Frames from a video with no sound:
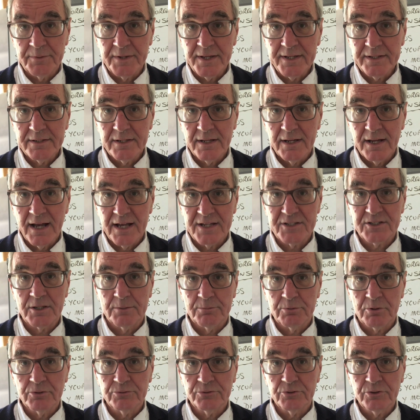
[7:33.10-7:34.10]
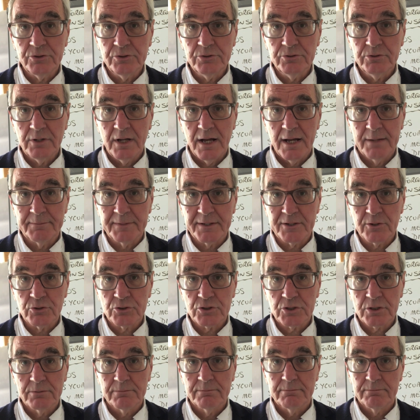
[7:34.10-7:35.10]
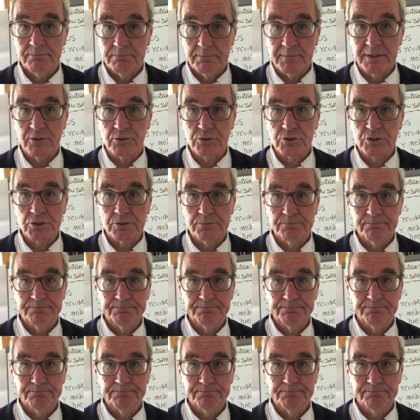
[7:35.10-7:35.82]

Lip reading: bien, hasta pronto, amigos míos.